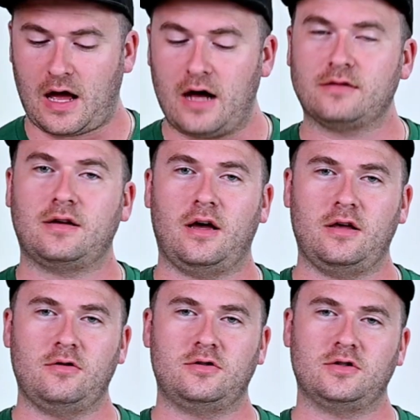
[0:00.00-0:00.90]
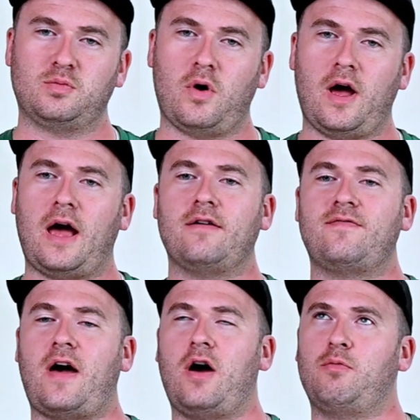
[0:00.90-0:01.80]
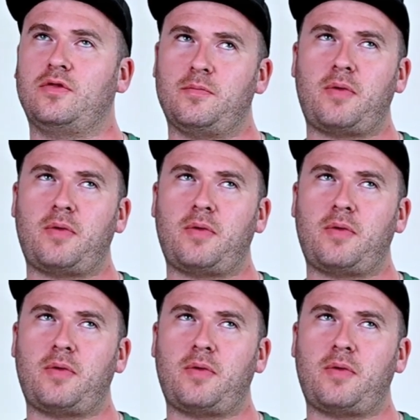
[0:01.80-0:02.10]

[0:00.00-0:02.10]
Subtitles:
I'll tell you just what I found with the